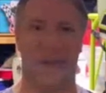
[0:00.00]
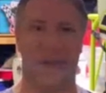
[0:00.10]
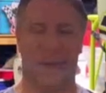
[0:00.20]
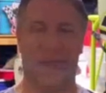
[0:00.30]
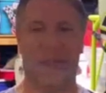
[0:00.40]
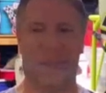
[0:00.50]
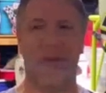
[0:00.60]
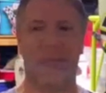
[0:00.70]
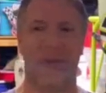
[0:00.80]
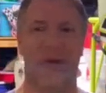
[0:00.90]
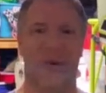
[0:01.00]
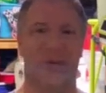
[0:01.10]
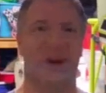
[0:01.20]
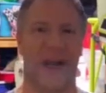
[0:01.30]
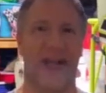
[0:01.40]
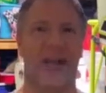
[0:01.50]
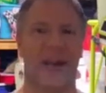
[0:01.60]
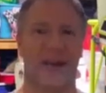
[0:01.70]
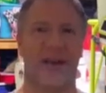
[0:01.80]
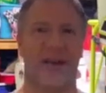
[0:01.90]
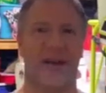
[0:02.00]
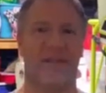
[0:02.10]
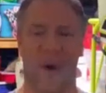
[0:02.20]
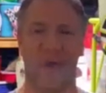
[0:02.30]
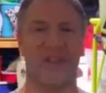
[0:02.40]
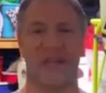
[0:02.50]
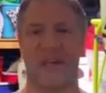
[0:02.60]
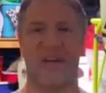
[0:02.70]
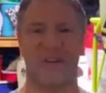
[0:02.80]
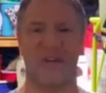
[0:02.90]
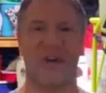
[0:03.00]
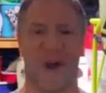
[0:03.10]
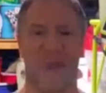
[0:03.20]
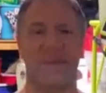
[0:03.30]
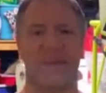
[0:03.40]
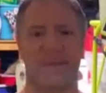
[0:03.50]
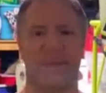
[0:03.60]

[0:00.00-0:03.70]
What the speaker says: The people running it have always did a good job.